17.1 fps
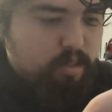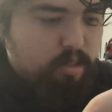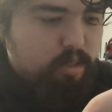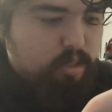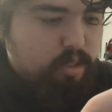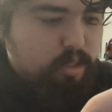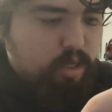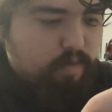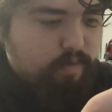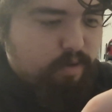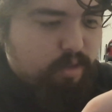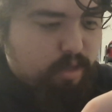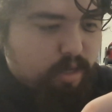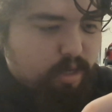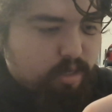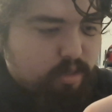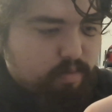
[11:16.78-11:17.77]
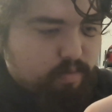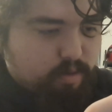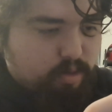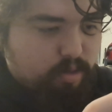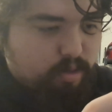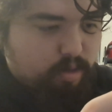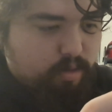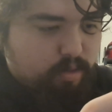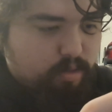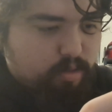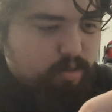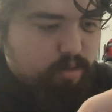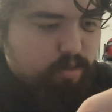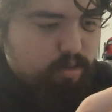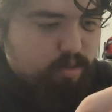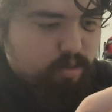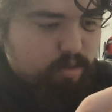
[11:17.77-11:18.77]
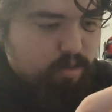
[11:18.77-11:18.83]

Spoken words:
Just to give you guys the results.